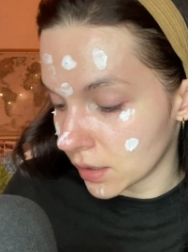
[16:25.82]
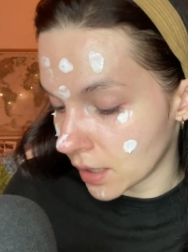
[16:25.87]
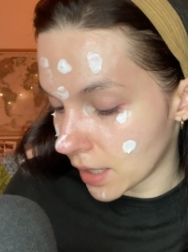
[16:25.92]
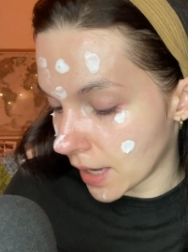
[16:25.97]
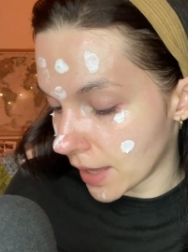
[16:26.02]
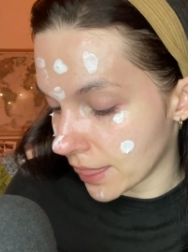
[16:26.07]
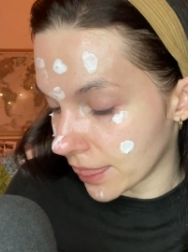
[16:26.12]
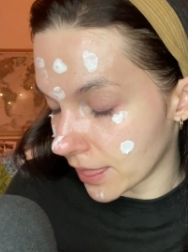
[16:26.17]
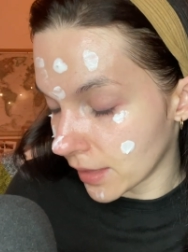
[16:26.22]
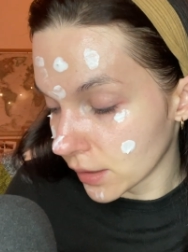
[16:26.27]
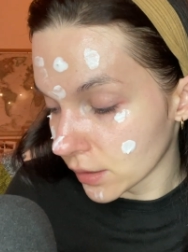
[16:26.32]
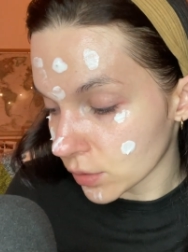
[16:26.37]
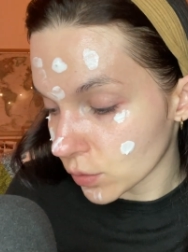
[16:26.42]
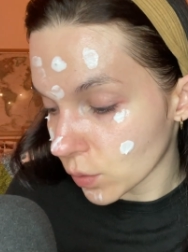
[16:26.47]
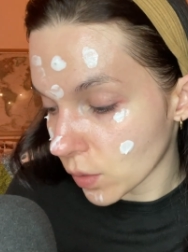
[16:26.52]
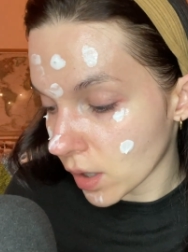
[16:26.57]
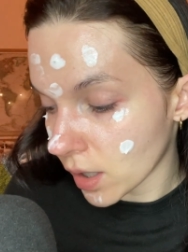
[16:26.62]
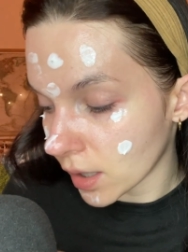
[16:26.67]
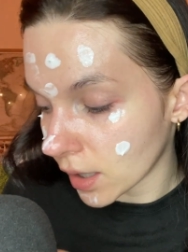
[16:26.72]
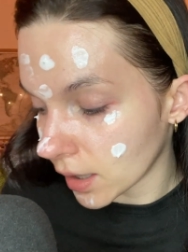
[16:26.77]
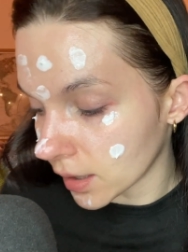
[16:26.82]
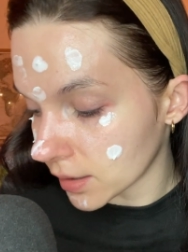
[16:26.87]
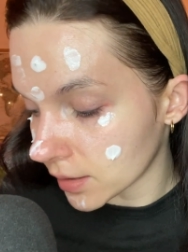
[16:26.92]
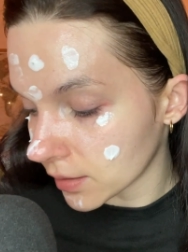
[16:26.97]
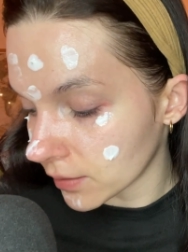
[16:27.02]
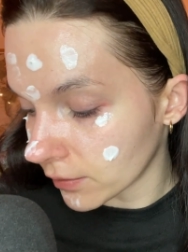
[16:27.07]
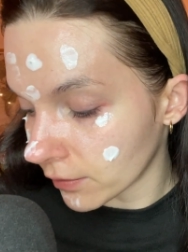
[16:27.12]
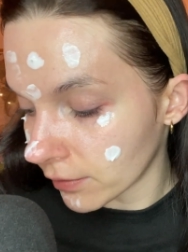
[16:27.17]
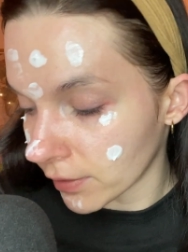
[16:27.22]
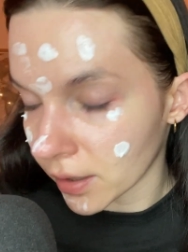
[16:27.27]
And this one is
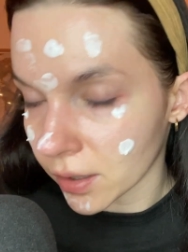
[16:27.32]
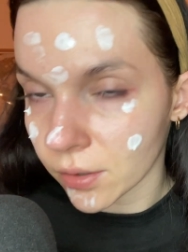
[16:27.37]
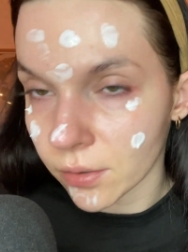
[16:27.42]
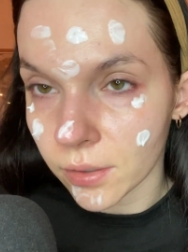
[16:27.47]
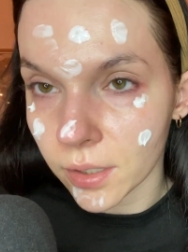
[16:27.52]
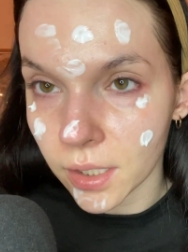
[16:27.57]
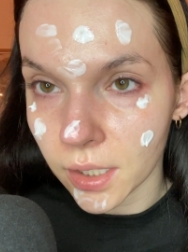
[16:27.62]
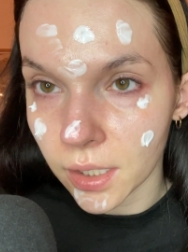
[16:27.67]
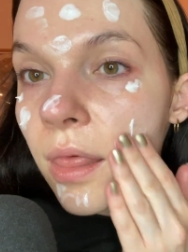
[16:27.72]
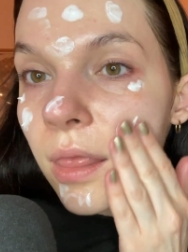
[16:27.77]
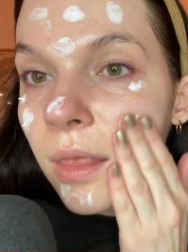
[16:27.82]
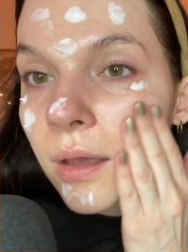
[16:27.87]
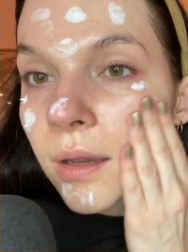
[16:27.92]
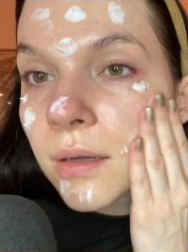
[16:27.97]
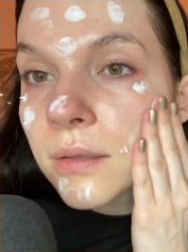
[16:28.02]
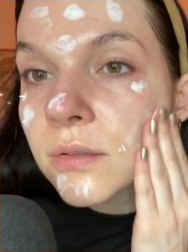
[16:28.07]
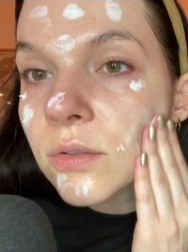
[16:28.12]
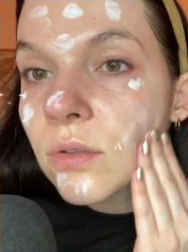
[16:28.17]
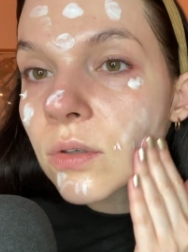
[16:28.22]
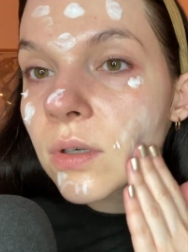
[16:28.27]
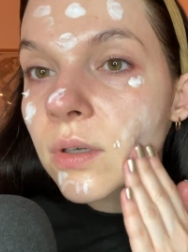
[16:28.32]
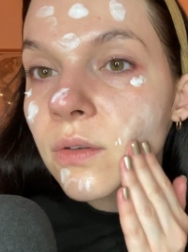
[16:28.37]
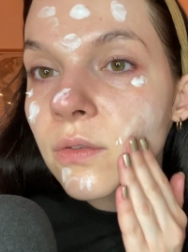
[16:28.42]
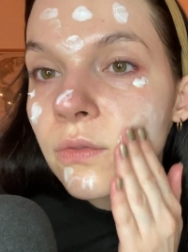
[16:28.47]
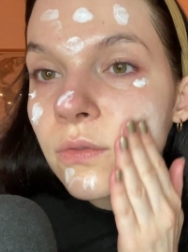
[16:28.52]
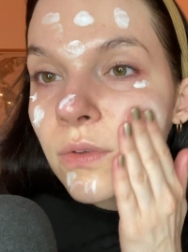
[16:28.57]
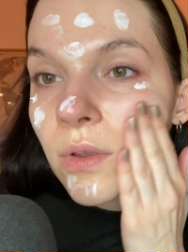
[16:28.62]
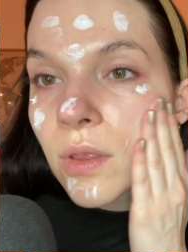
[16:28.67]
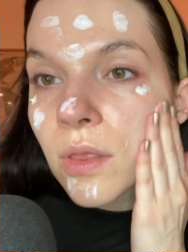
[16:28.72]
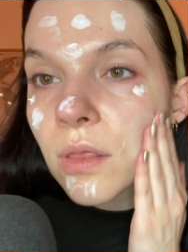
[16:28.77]
very sort of
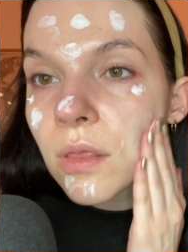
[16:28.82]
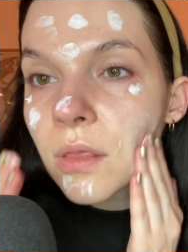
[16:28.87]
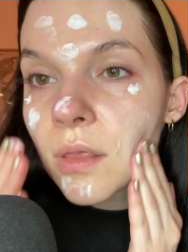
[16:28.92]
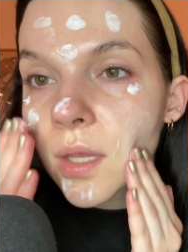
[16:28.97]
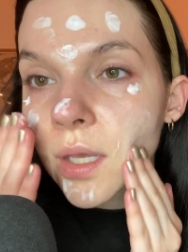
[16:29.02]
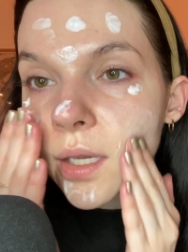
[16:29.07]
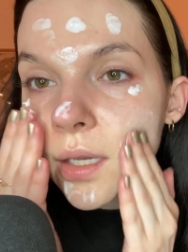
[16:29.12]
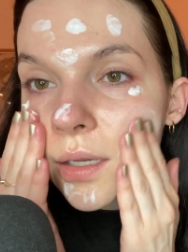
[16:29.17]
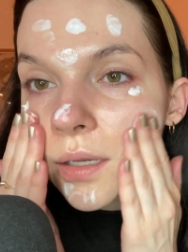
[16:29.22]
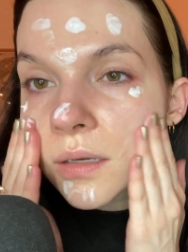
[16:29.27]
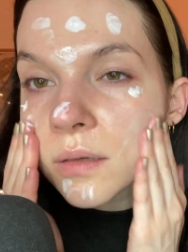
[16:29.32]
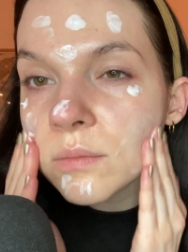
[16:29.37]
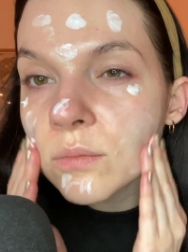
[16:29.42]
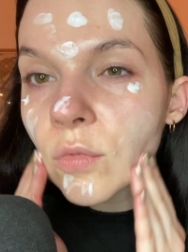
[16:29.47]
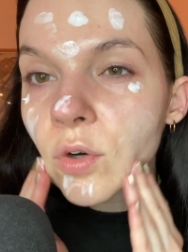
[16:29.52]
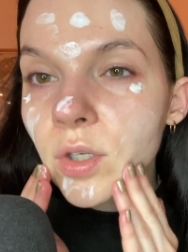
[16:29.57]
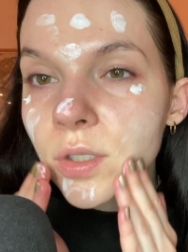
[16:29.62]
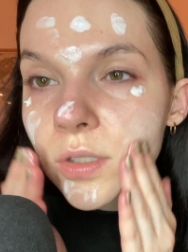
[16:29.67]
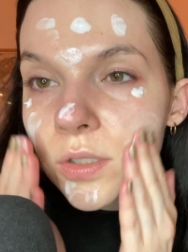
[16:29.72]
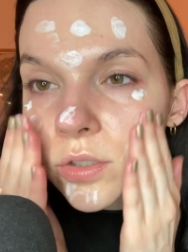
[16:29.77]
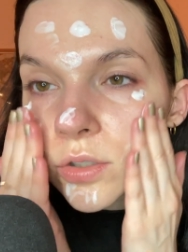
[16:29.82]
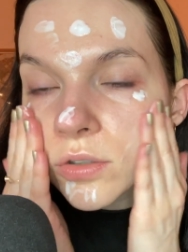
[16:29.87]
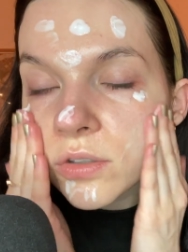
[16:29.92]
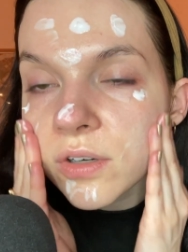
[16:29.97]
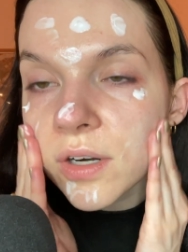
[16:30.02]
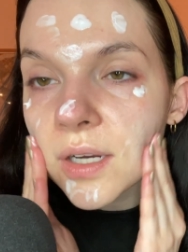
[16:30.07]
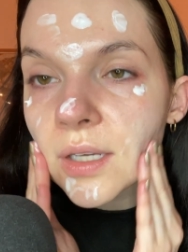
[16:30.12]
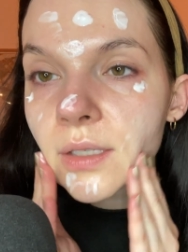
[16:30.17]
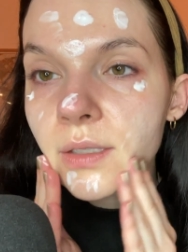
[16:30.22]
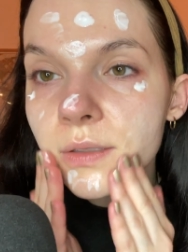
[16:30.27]
thick and
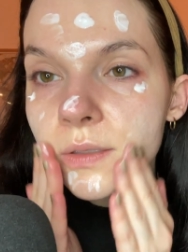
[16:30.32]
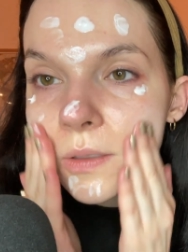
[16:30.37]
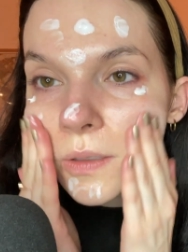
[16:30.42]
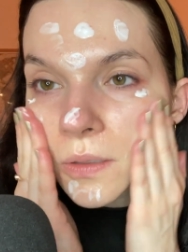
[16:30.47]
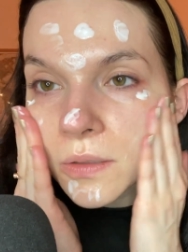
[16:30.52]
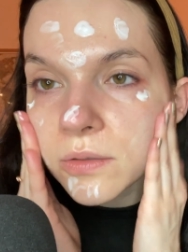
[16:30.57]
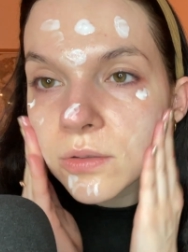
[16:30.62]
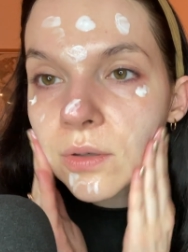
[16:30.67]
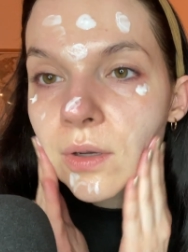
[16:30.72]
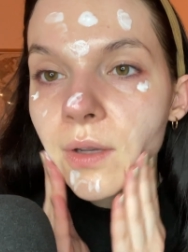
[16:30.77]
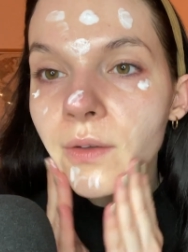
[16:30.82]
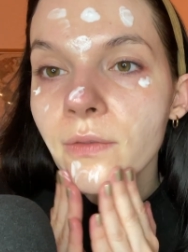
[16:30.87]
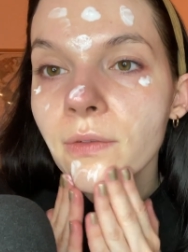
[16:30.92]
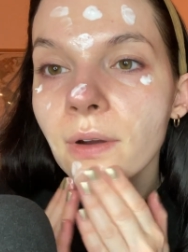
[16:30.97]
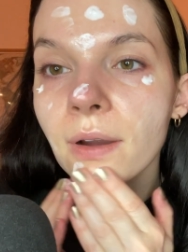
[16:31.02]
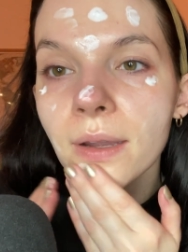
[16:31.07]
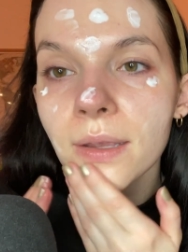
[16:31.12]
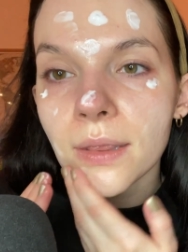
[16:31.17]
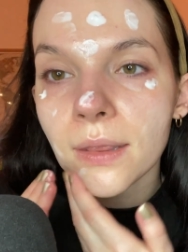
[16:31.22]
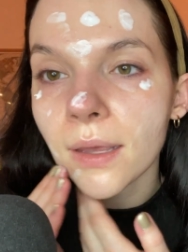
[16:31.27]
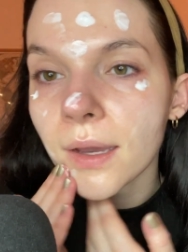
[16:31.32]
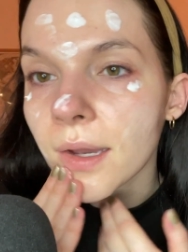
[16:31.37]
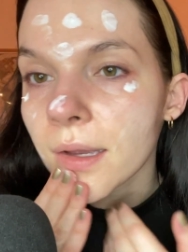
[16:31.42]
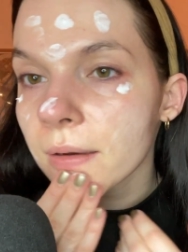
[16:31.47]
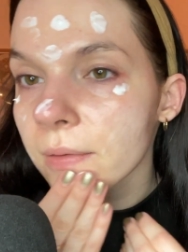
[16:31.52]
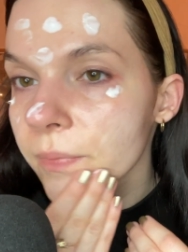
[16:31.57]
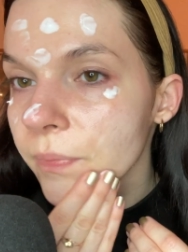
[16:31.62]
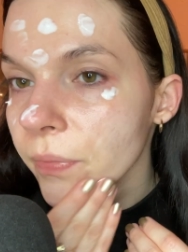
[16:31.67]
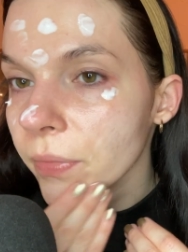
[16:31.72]
moisturizing, so I find that